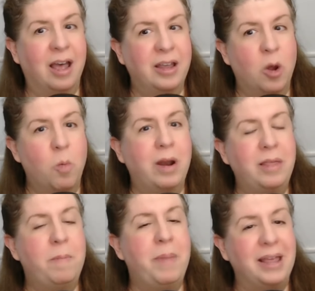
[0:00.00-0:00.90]
One of
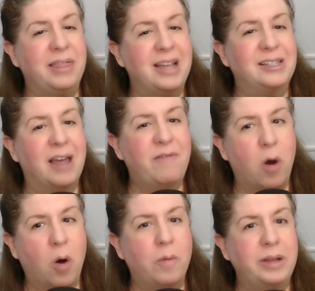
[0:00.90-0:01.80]
the big things I've
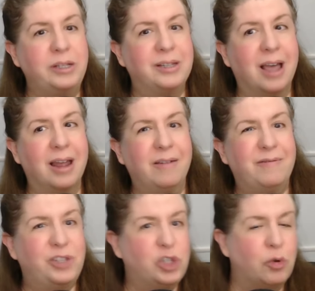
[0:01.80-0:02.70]
always kind of
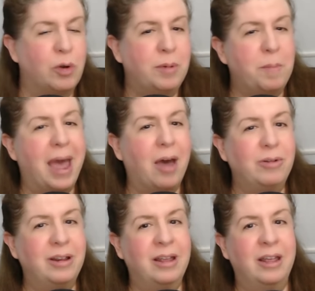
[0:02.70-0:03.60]
screamed
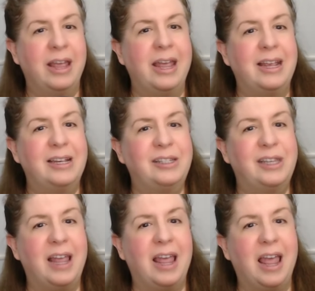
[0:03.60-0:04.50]
about is
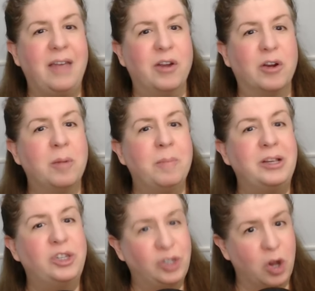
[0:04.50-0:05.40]
if you're going to be
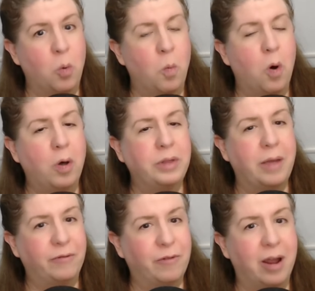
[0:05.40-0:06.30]
stonewalled
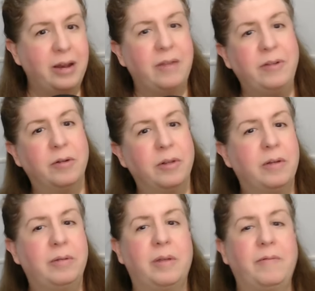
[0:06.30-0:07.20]
up front, if you're
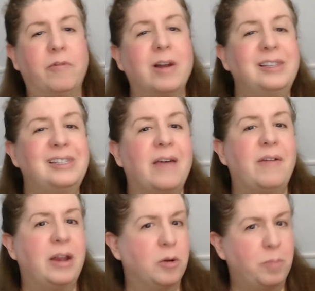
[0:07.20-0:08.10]
the front
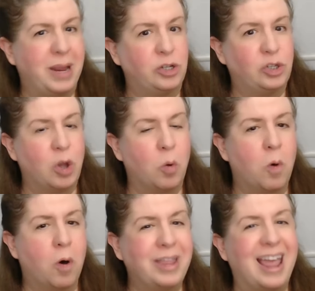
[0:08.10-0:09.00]
seven and you're being
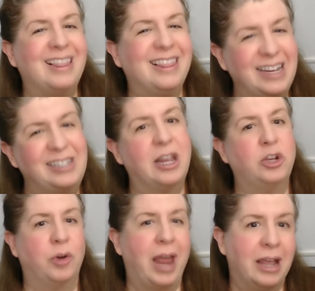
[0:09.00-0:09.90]
stonewalled, at least
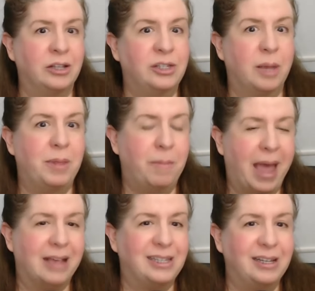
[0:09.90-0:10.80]
get your hands up in the
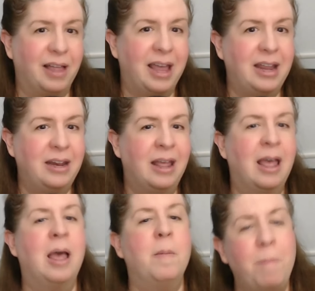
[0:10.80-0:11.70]
passing lane.
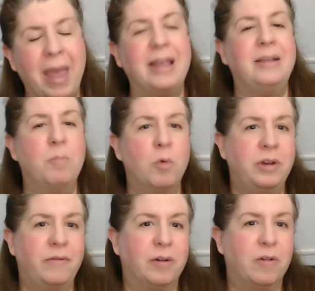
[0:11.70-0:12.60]
Make it more
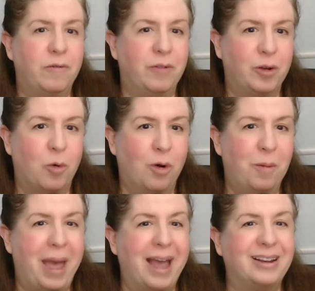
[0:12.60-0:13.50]
difficult for the
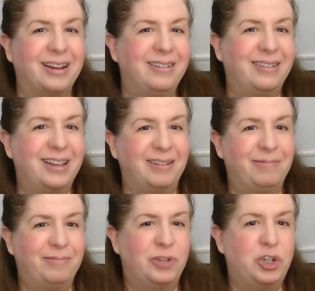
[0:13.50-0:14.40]
quarterback to
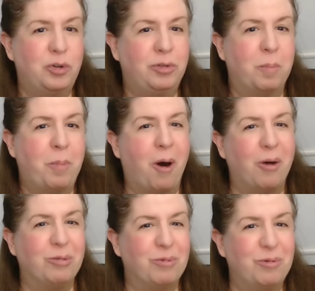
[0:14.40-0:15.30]
shoot the ball
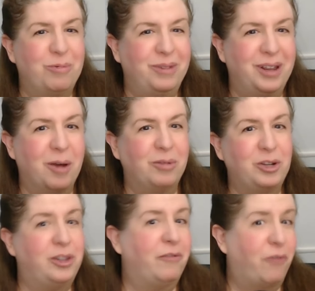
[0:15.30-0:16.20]
through,
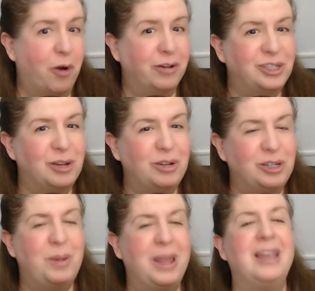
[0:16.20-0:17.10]
the forest, so to
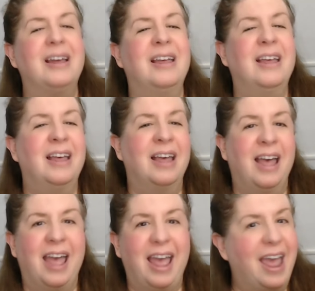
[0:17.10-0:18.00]
speak.
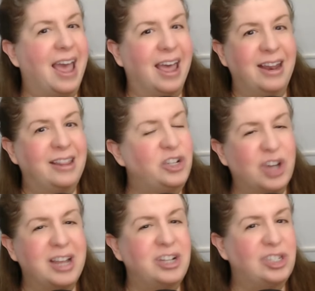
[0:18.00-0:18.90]
And the
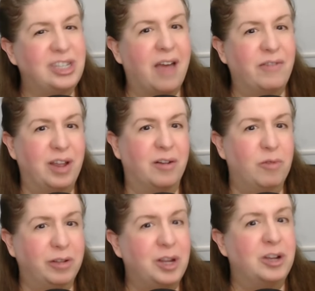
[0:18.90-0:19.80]
Giants just haven't done a
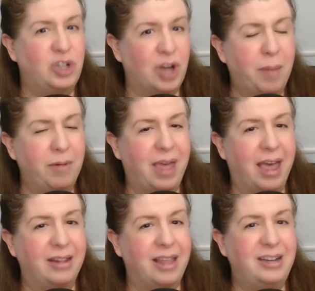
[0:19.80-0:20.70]
really good job of
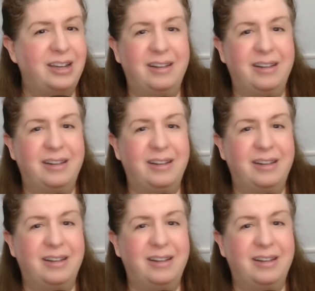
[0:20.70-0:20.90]
that. The